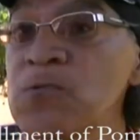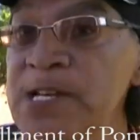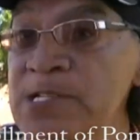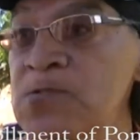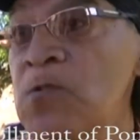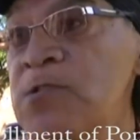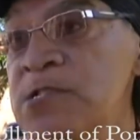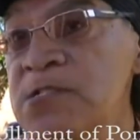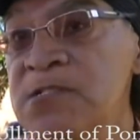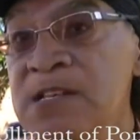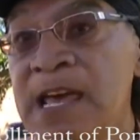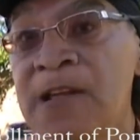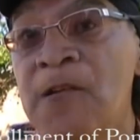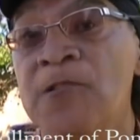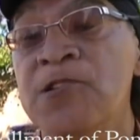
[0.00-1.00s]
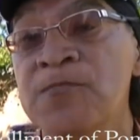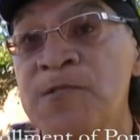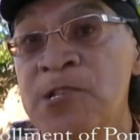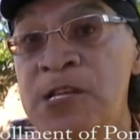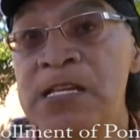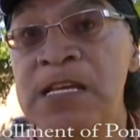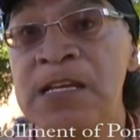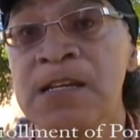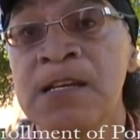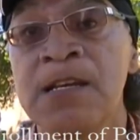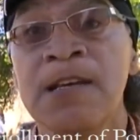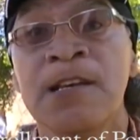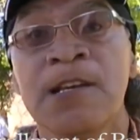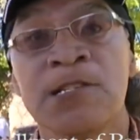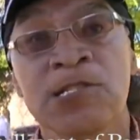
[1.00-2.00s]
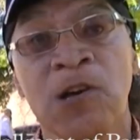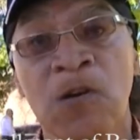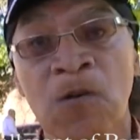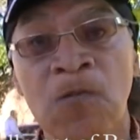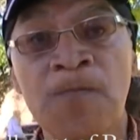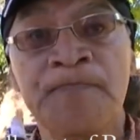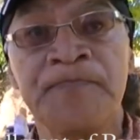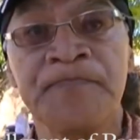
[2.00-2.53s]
resources at our community. So